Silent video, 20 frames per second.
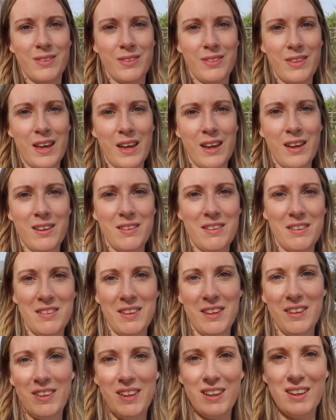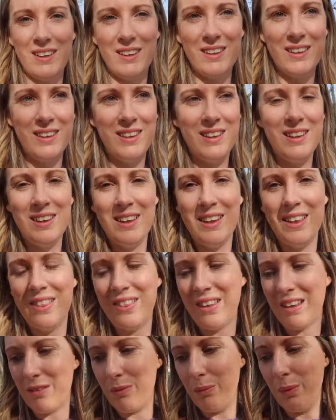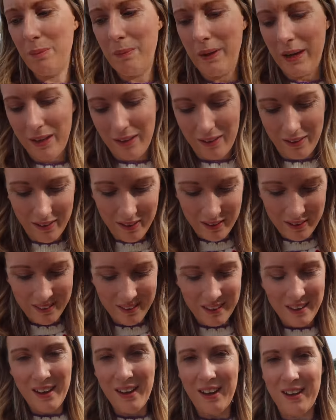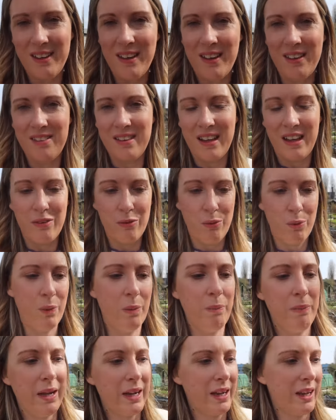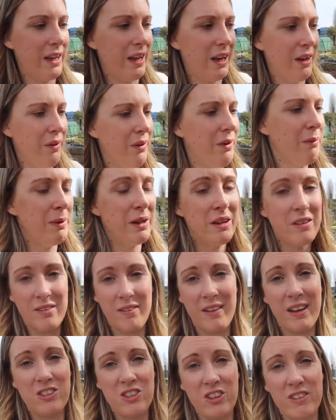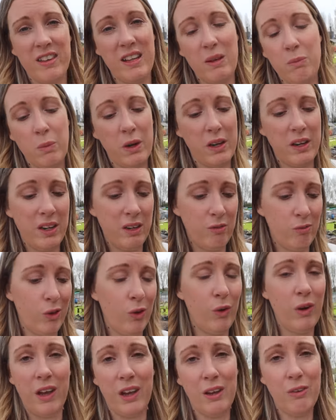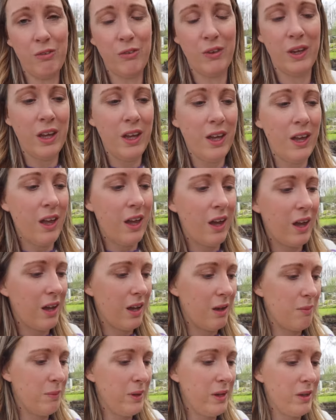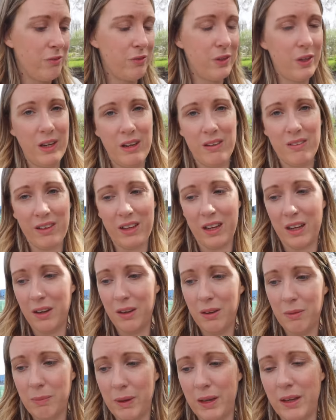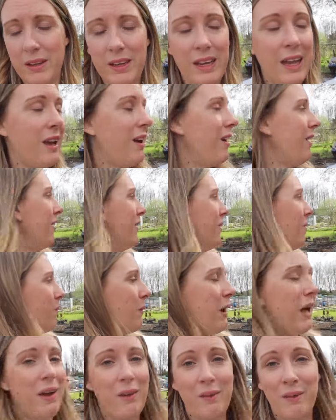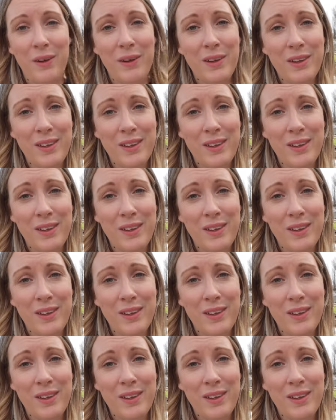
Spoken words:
There, did you hear it? That's a woodpecker. I know the sound of a woodpecker now because I've actually seen one in real life a few years ago. But yeah, wow.